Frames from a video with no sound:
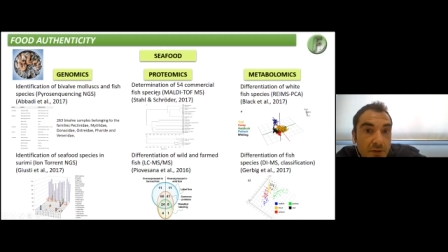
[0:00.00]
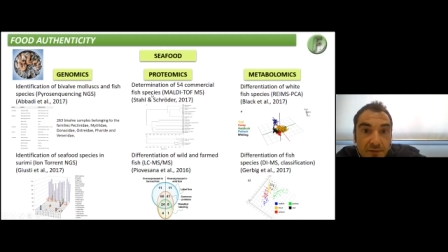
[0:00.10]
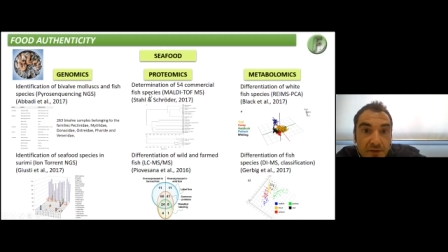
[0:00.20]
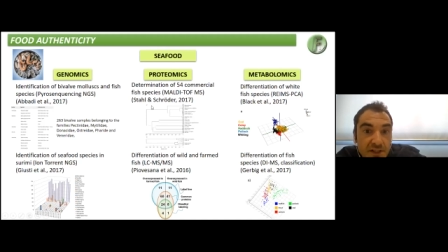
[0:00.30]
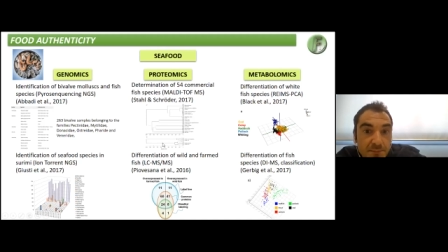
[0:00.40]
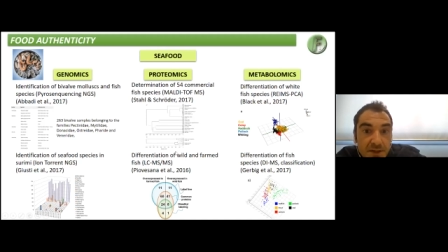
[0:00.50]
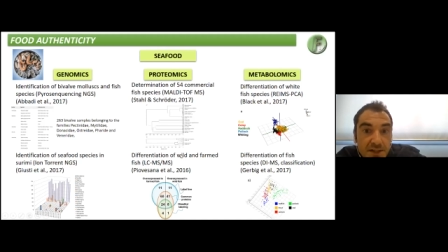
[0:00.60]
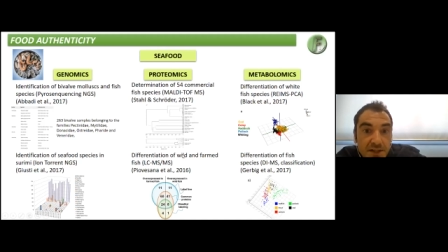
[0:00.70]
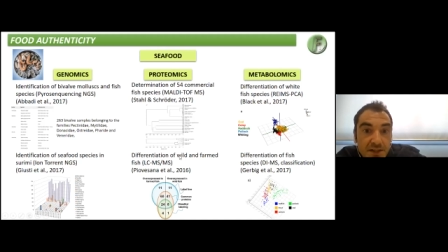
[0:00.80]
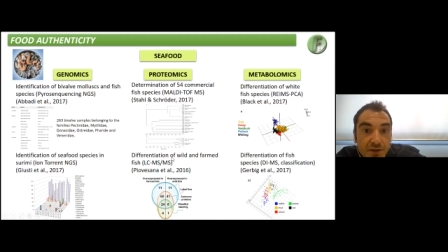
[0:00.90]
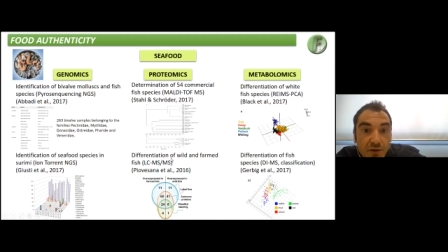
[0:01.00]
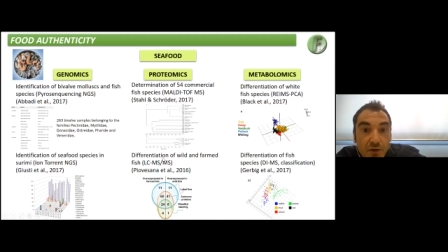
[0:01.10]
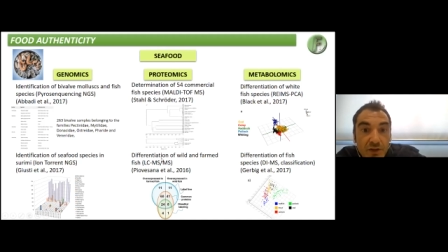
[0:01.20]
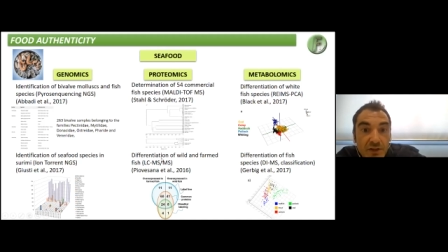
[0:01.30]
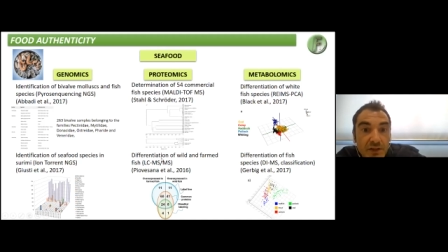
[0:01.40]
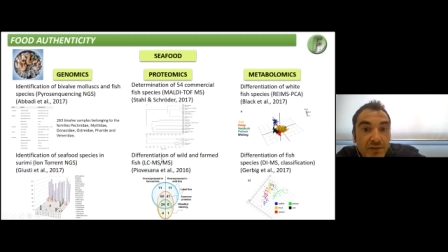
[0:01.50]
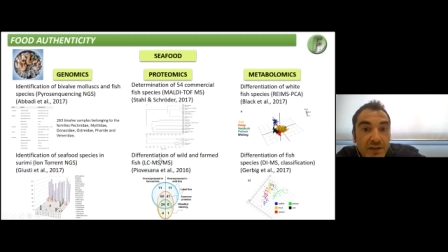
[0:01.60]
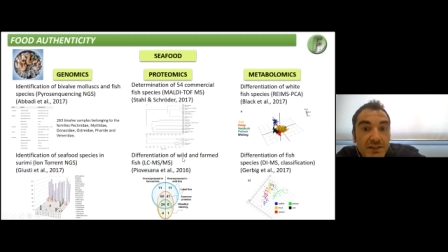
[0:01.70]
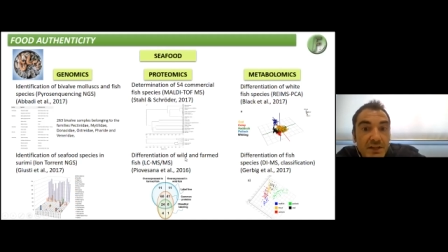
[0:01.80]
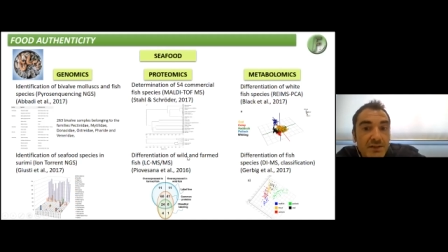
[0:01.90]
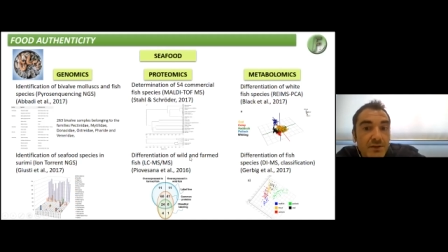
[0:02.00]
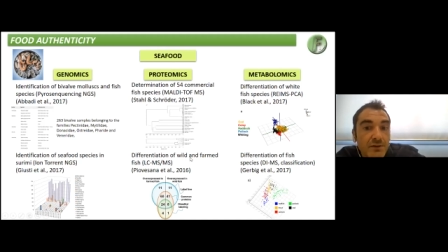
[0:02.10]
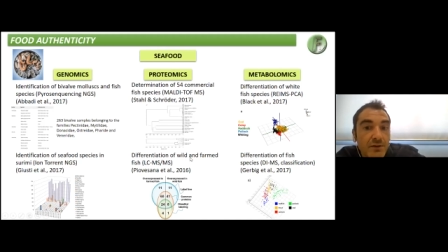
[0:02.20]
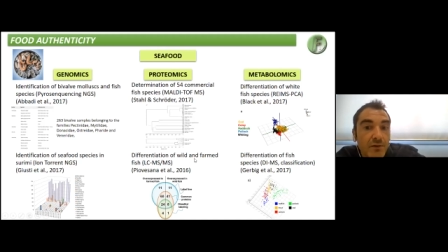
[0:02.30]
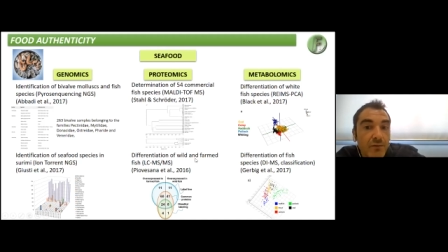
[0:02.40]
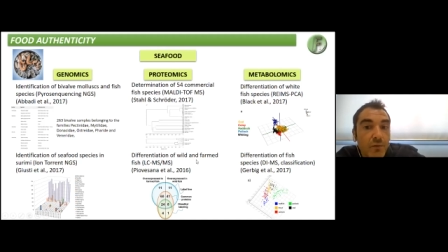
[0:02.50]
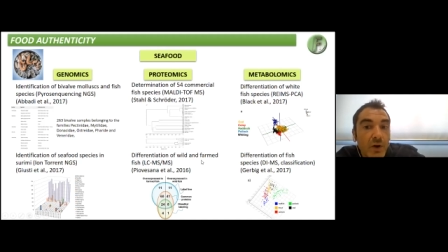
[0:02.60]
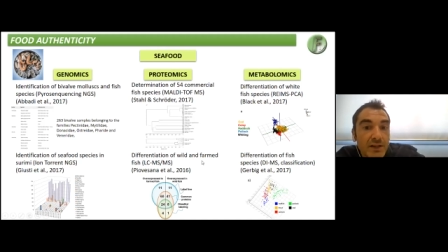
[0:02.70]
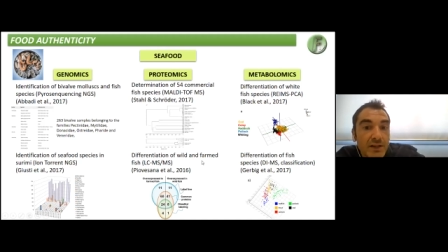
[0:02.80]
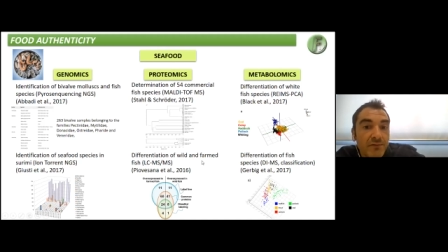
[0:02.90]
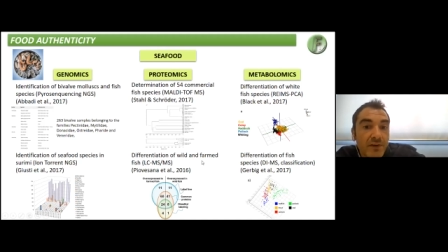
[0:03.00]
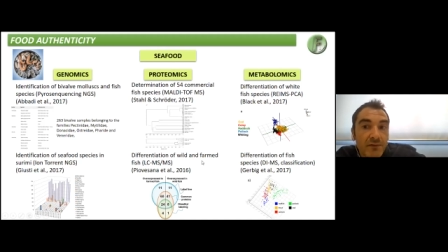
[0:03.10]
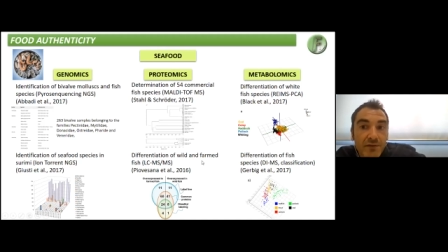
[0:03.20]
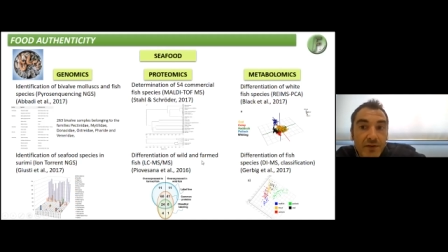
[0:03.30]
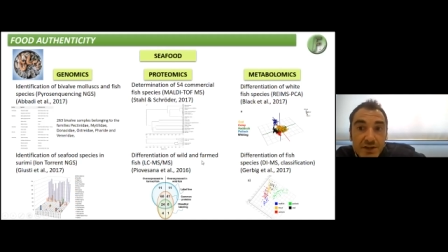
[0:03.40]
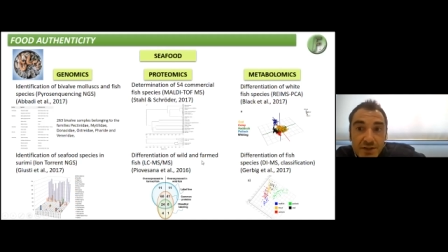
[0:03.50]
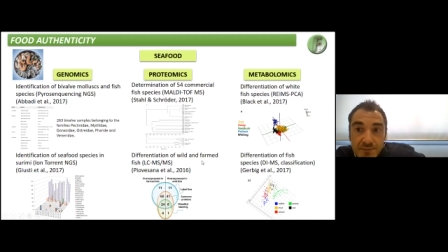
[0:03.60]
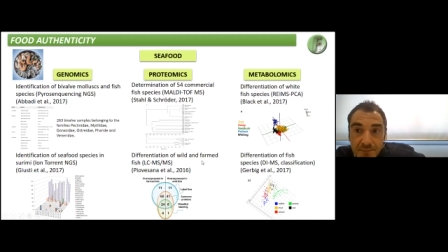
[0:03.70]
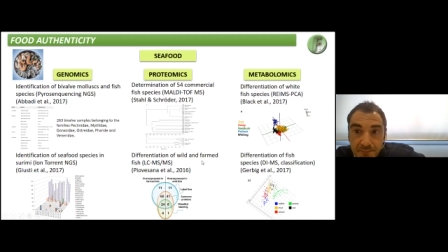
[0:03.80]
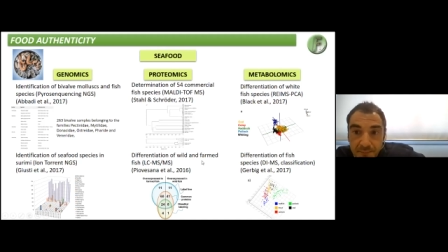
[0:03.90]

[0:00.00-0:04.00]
different species or the differentiation of wild and farm fish.